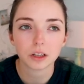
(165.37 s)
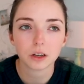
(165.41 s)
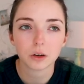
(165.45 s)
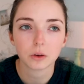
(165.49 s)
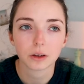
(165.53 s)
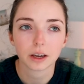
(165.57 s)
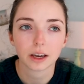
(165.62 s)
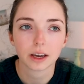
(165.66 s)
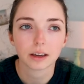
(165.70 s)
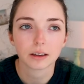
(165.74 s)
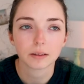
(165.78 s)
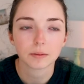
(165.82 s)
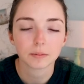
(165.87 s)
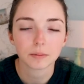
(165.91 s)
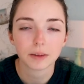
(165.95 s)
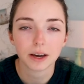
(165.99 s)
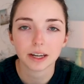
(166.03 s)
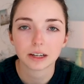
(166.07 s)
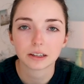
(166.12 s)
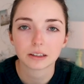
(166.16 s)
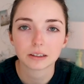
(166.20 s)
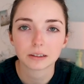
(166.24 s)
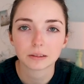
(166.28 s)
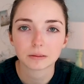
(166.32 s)
okay.
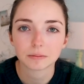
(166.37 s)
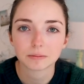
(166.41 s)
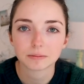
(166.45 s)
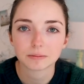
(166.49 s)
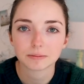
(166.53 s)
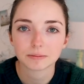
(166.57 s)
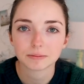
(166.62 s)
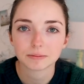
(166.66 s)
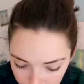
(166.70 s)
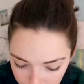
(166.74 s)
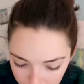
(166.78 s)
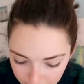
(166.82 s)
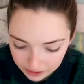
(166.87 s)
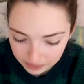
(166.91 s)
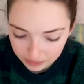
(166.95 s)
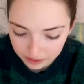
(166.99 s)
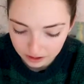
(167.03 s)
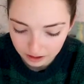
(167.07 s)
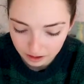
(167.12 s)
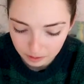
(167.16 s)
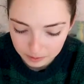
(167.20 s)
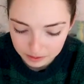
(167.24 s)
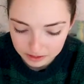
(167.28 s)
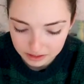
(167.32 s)
I don't know. But
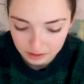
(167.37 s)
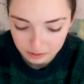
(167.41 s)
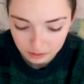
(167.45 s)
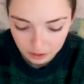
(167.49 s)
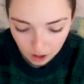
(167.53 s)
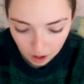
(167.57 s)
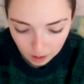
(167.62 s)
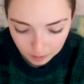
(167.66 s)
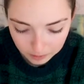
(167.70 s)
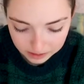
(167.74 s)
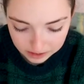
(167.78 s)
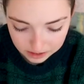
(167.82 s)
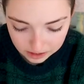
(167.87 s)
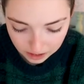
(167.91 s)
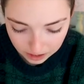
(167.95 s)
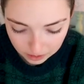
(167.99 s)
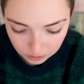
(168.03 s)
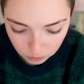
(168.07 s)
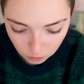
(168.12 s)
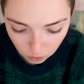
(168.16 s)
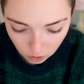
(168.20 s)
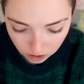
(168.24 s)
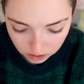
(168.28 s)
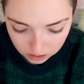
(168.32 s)
there have been some comments that I
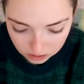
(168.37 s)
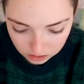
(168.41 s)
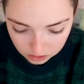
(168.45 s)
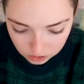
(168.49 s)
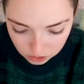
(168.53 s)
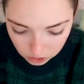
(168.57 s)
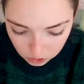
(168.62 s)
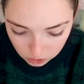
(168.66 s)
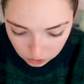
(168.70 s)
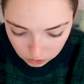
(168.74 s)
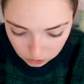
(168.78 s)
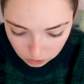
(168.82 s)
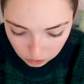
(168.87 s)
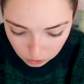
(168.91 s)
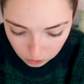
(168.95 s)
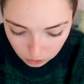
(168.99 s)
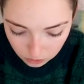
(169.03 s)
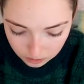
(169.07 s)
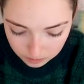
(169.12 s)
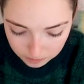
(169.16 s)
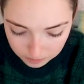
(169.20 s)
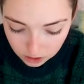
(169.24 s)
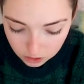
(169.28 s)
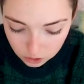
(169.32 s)
want
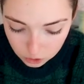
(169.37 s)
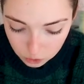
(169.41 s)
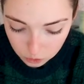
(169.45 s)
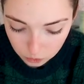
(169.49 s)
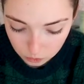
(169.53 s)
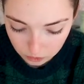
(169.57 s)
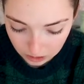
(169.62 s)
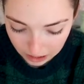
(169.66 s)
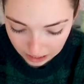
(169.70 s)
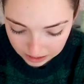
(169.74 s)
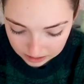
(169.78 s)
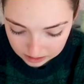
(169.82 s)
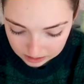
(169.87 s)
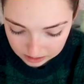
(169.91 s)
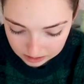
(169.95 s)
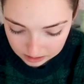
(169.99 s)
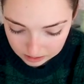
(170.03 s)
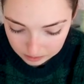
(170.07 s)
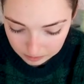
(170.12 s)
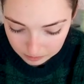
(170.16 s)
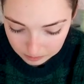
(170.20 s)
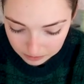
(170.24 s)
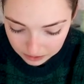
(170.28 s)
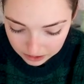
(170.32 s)
to
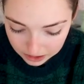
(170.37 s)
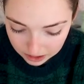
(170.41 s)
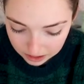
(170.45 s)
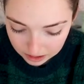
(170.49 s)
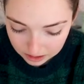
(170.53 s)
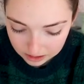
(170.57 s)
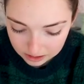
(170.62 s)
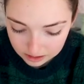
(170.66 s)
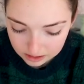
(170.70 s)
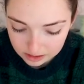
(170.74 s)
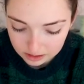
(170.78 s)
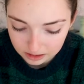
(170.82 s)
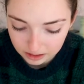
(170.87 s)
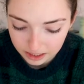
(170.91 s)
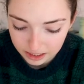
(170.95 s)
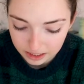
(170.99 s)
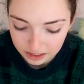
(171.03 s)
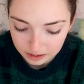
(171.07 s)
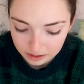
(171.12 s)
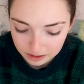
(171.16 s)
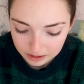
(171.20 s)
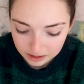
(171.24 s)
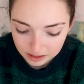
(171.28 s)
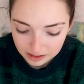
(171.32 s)
address because
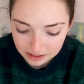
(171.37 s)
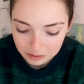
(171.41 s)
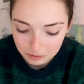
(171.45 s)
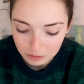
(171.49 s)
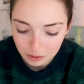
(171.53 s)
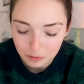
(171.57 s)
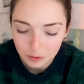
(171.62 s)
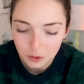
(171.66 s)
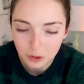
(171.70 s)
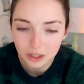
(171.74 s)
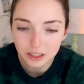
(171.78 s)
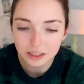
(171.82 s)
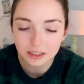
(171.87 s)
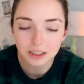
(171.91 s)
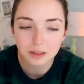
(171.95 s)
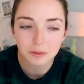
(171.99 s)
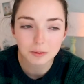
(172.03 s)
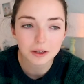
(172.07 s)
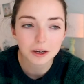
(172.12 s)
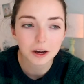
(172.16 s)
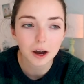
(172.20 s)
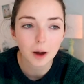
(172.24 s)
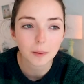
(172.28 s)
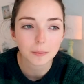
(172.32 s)
like sometimes you guys leave
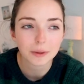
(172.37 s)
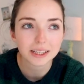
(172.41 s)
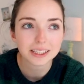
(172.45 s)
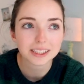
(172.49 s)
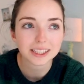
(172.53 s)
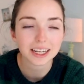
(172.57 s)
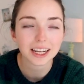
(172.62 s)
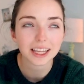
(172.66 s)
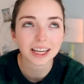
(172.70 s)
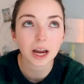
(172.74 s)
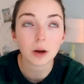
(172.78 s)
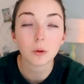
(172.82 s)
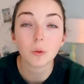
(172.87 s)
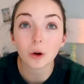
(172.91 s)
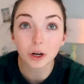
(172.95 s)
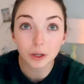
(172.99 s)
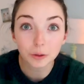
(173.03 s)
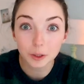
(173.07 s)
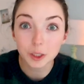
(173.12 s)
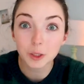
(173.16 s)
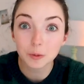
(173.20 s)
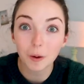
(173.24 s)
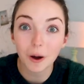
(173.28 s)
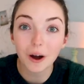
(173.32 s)
me comments and like I want
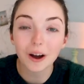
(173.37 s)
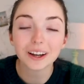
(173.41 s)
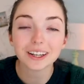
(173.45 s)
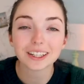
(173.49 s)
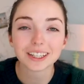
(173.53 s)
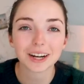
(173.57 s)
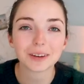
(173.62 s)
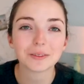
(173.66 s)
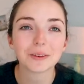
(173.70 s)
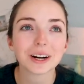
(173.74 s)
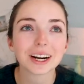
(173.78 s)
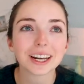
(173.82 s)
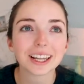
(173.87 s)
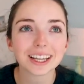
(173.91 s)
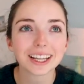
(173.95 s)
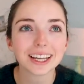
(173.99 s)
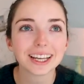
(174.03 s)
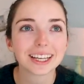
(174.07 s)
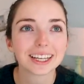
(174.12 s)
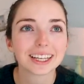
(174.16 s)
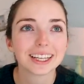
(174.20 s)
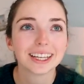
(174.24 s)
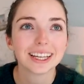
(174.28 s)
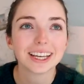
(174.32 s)
to respond and I want to
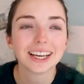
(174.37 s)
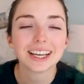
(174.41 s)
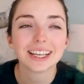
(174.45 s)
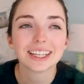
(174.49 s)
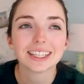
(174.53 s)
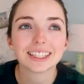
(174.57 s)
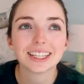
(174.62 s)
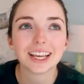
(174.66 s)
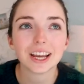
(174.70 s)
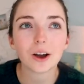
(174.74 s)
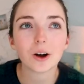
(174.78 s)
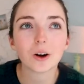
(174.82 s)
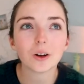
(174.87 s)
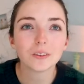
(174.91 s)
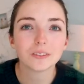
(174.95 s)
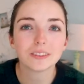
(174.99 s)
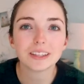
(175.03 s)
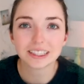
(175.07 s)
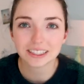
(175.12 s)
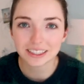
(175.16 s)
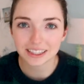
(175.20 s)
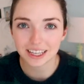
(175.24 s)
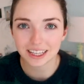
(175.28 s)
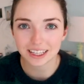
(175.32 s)
like say all
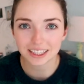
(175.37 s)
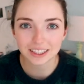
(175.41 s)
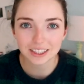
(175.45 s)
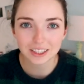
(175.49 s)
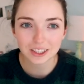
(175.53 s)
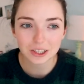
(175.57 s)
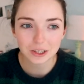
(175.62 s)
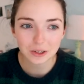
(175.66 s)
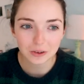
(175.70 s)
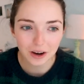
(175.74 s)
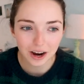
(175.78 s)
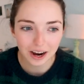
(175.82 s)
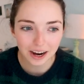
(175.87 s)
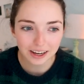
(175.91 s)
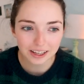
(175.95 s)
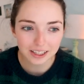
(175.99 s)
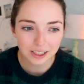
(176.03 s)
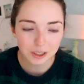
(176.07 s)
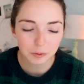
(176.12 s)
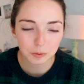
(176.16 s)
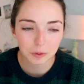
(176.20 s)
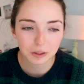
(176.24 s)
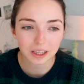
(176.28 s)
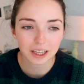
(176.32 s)
these things to you
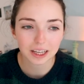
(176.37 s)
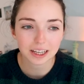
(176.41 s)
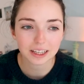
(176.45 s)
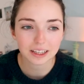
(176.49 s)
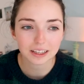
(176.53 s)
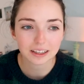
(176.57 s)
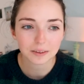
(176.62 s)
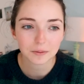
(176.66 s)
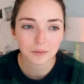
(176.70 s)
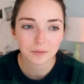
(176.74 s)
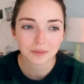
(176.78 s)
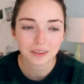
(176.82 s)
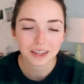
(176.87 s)
guys, but like